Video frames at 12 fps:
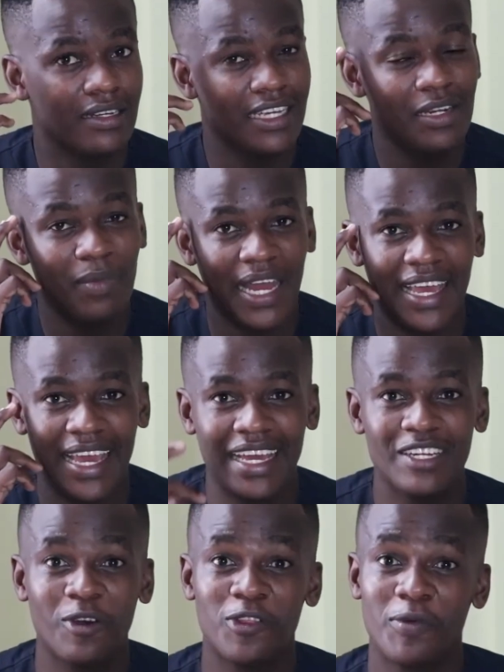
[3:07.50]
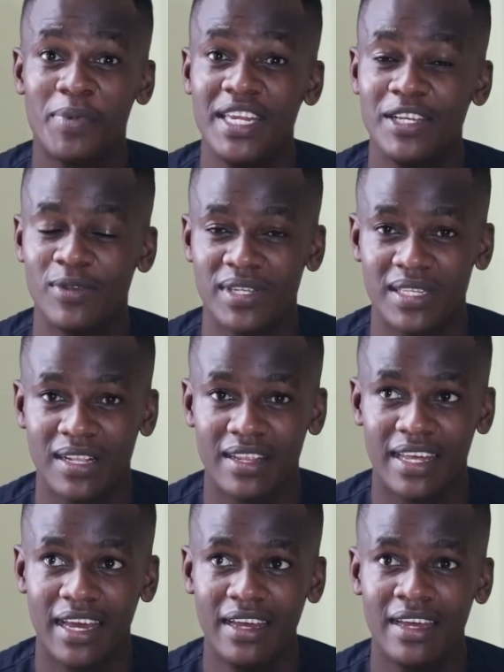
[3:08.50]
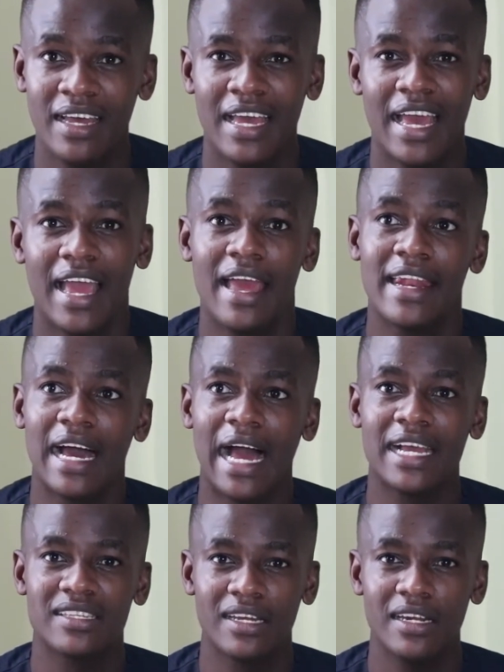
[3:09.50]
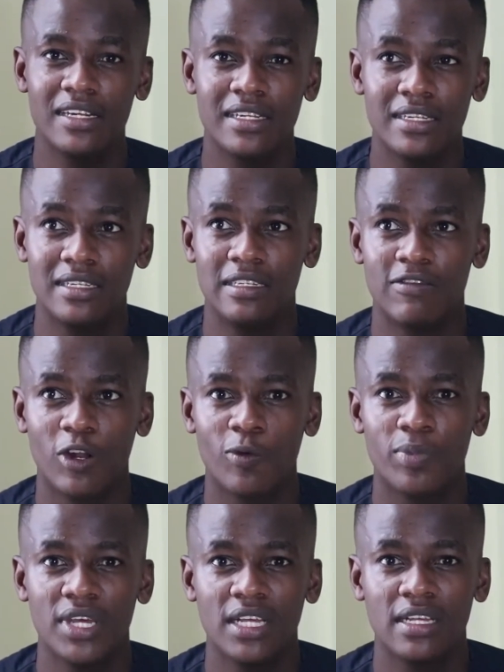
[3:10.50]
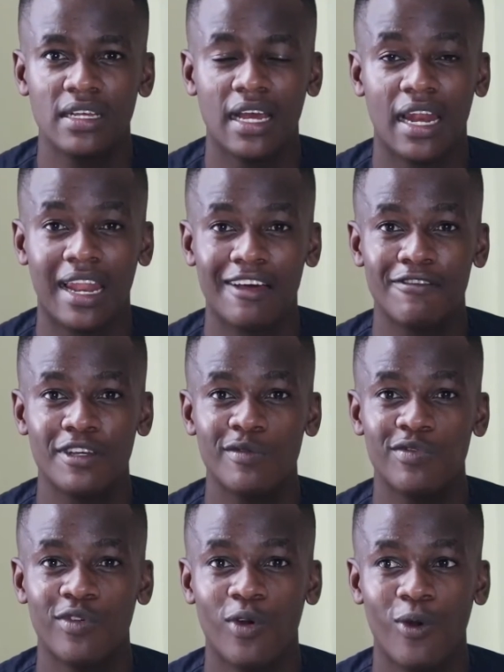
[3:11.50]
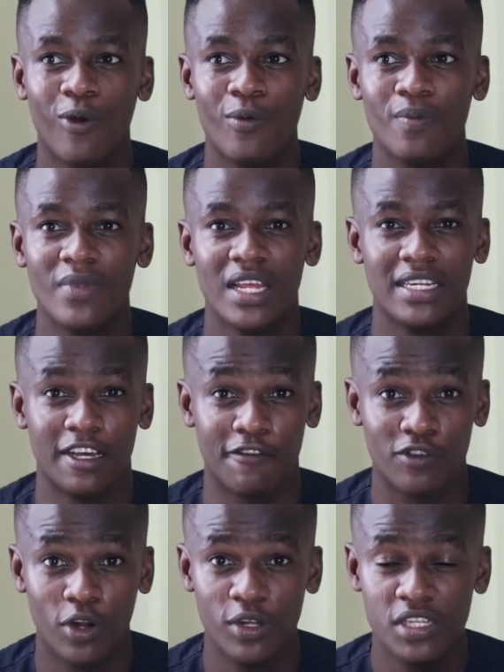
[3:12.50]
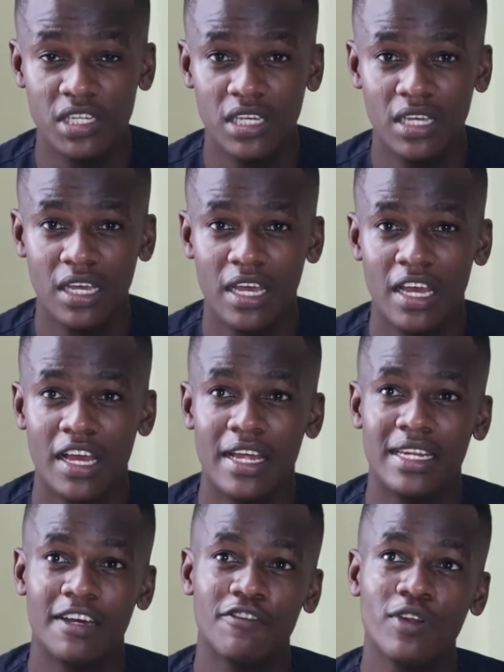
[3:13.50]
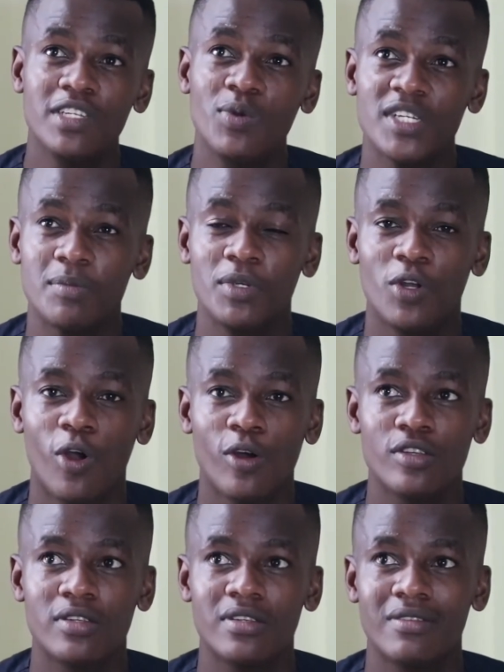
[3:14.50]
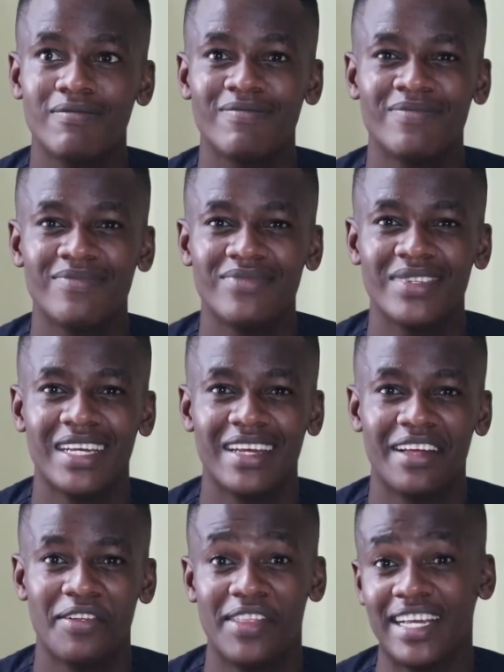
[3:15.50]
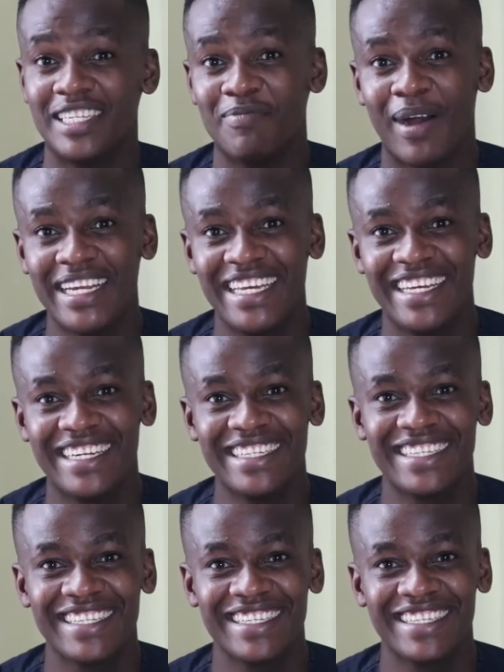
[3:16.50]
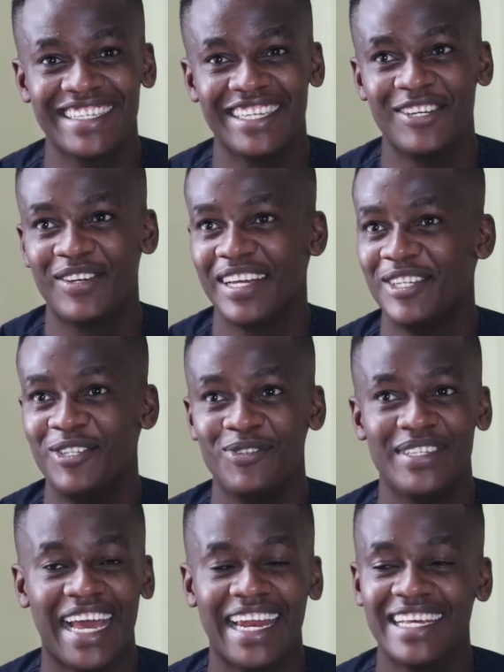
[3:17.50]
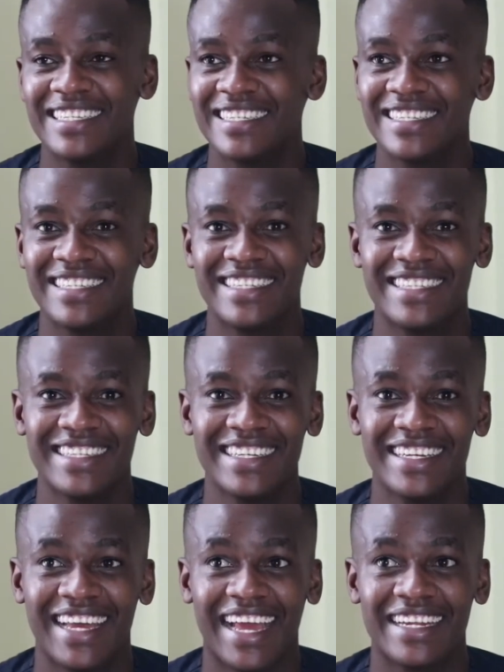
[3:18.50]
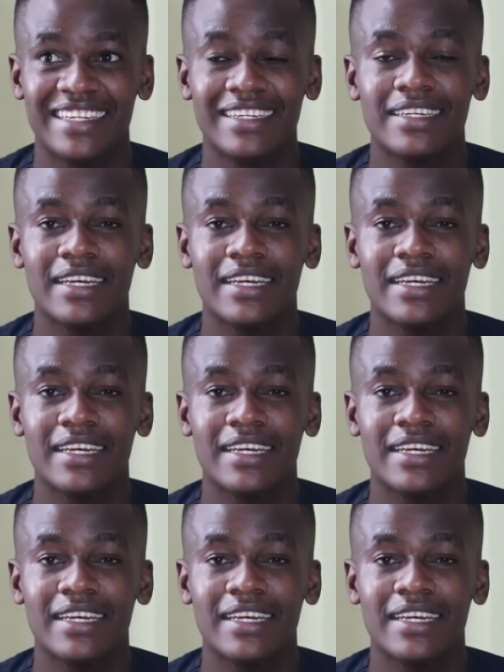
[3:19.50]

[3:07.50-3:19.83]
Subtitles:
in my head, orthopedics was still there. And I started developing a loving for nephrology. Nephrology was because there's money in it. You can do dialysis, and